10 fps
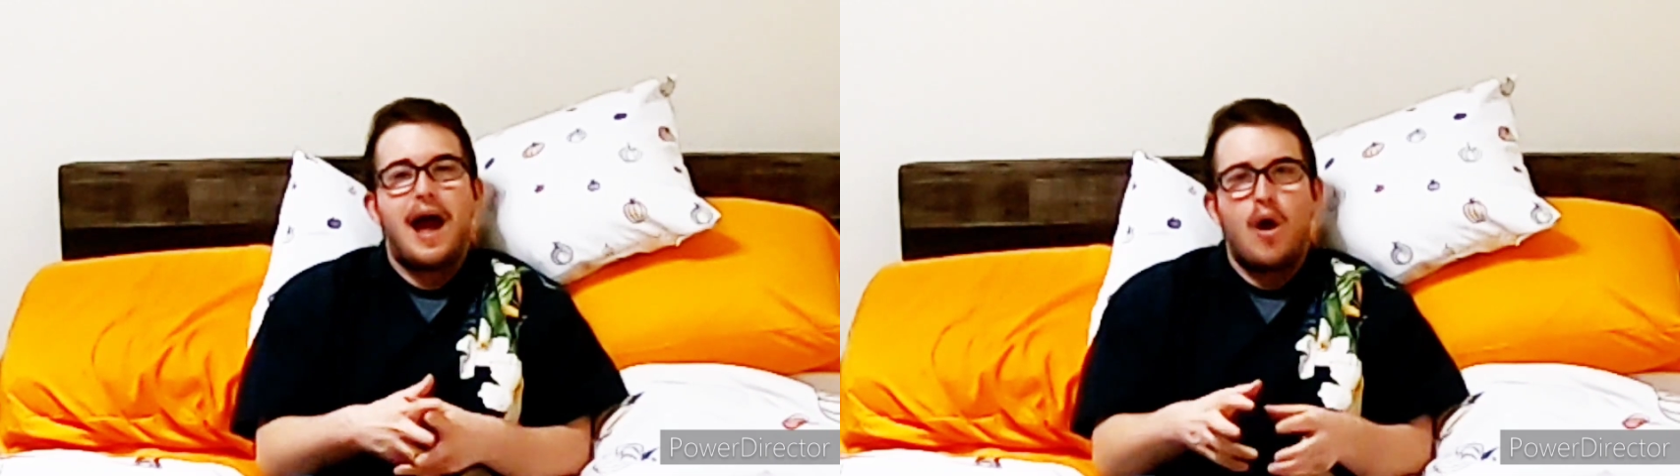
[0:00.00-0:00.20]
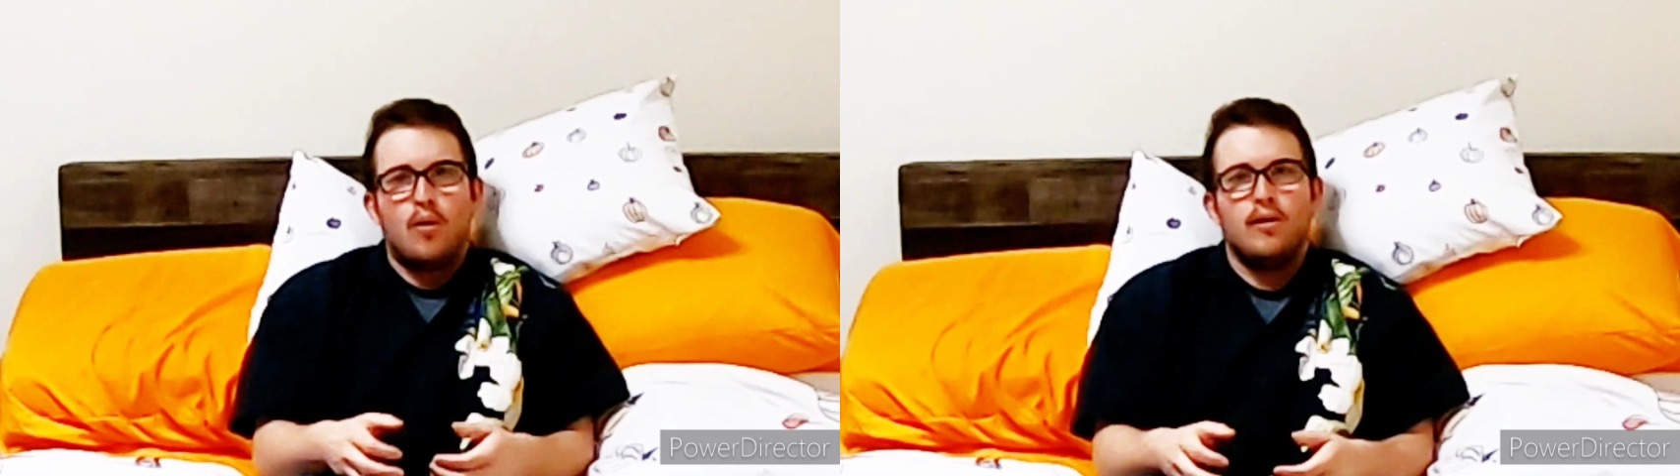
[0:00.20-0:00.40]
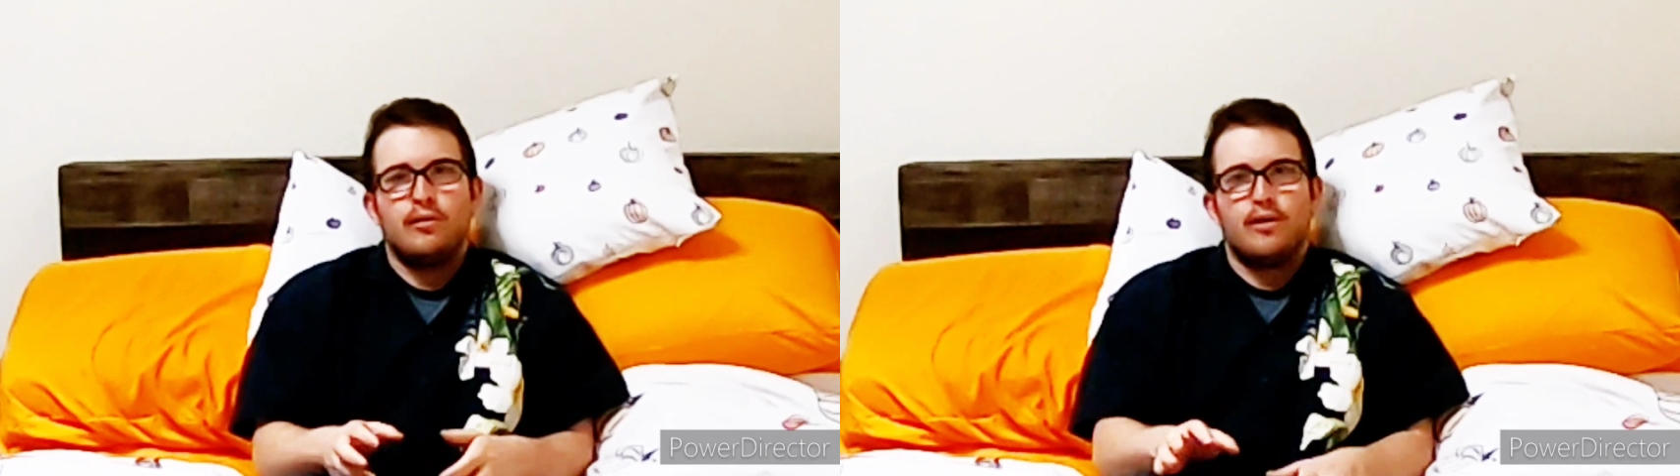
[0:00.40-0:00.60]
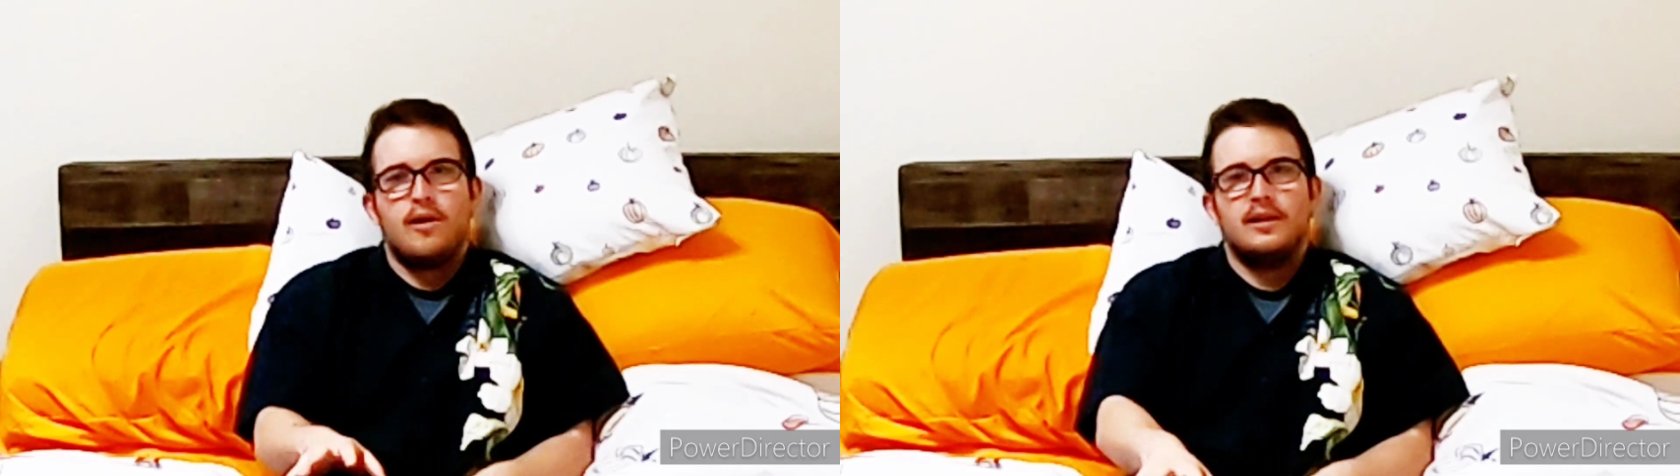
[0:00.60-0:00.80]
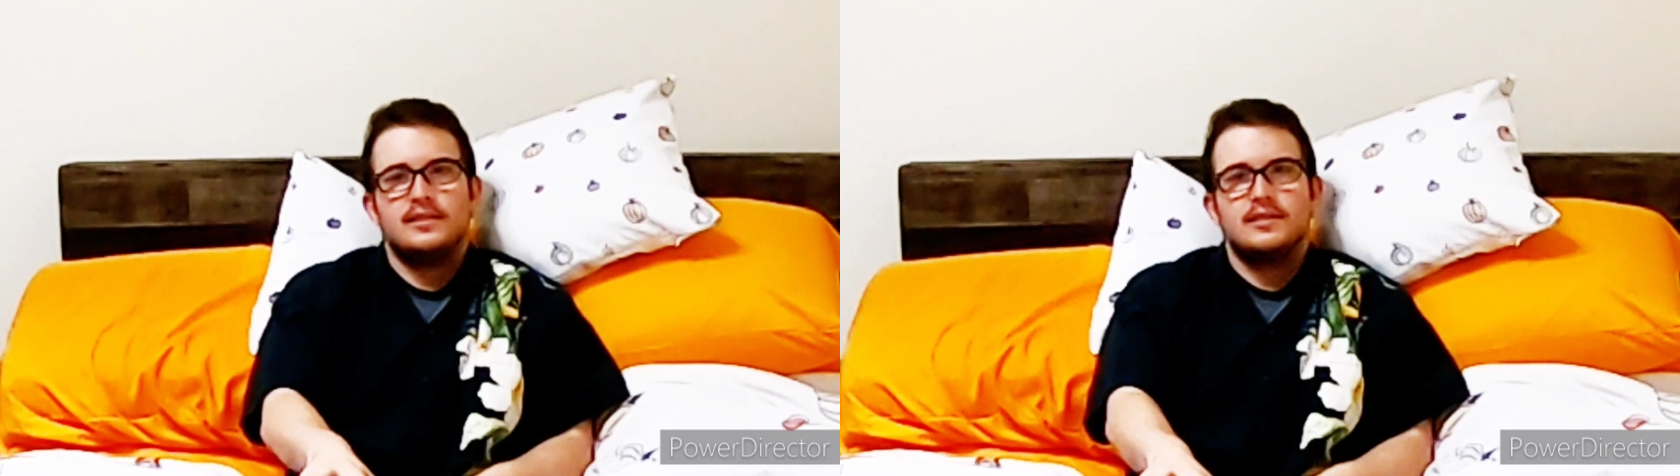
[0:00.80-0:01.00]
our
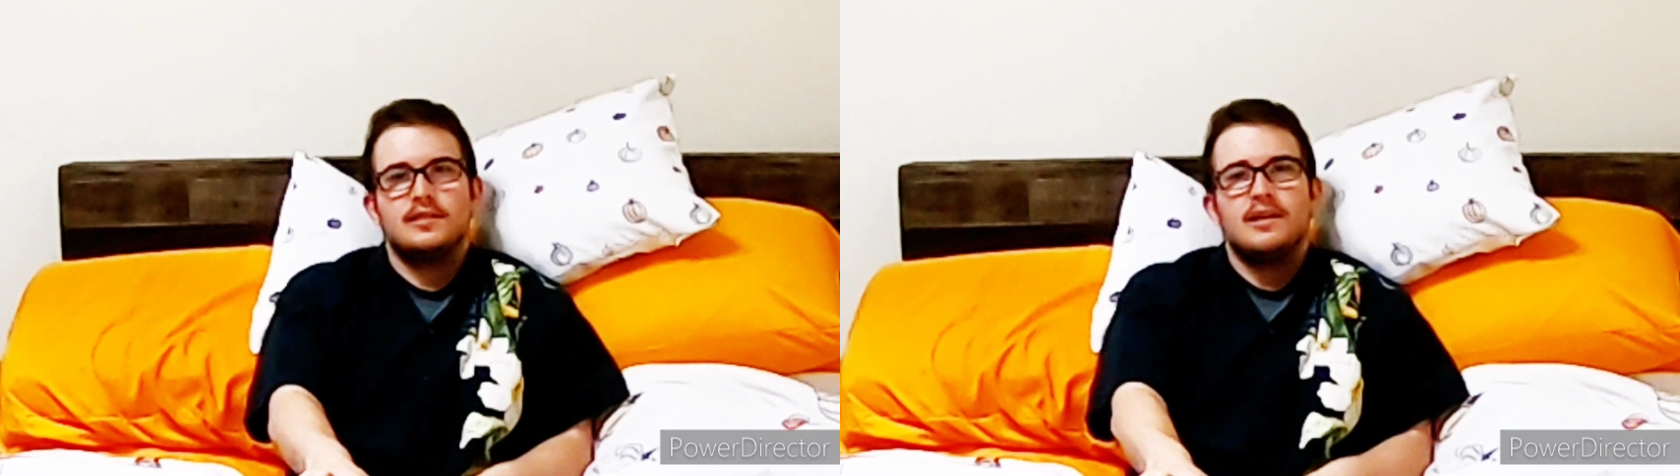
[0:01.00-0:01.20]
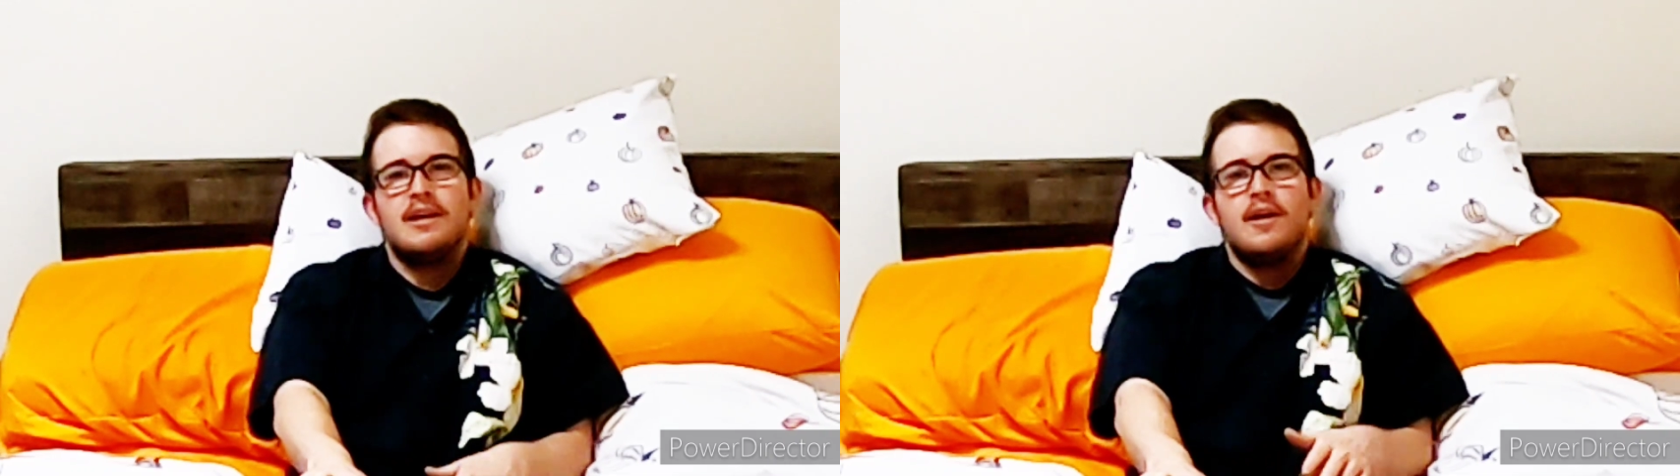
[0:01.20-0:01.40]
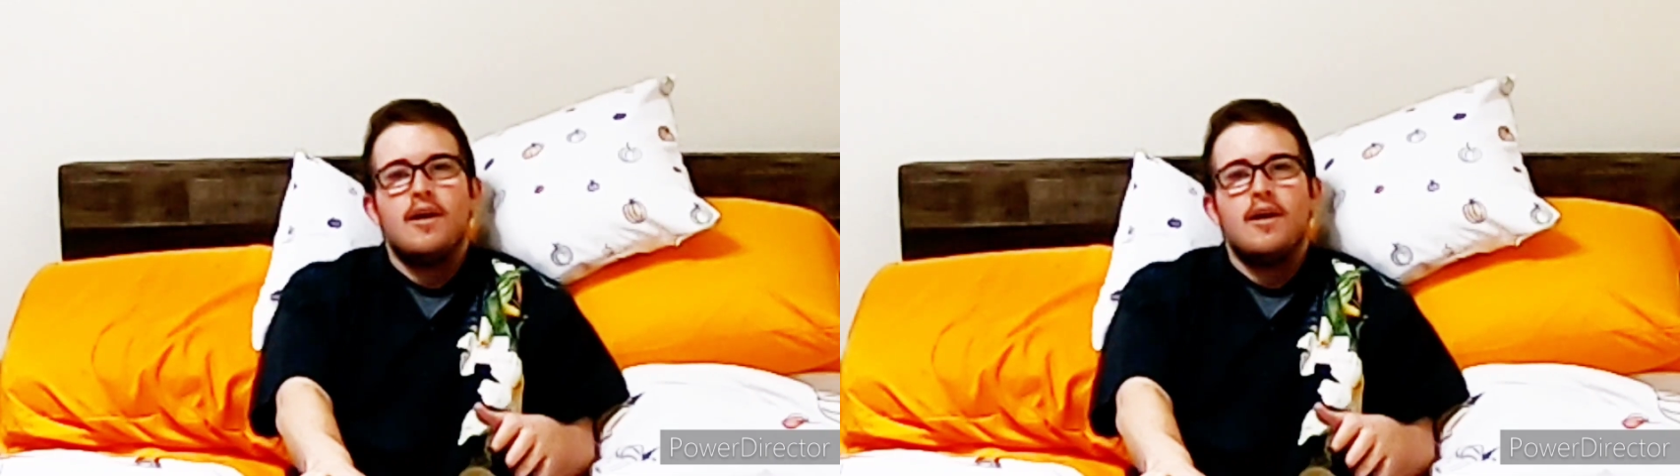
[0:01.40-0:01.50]
thoughts